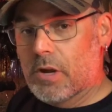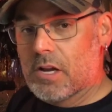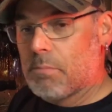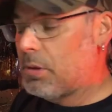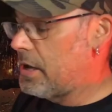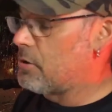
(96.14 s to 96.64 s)

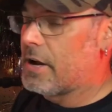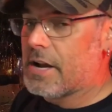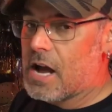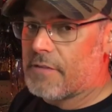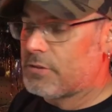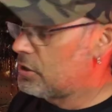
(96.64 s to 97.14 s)
going to play right
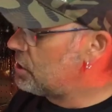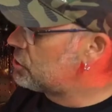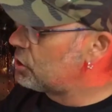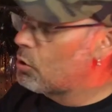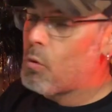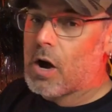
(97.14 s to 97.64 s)
after this,
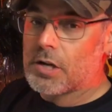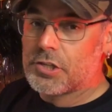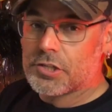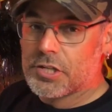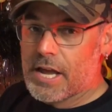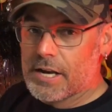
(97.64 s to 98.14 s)
you'll watch
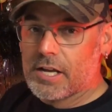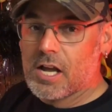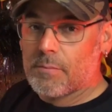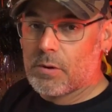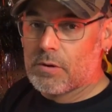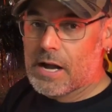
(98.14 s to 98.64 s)
us kind of
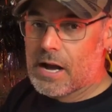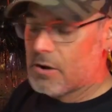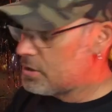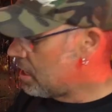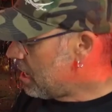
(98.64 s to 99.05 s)
come around.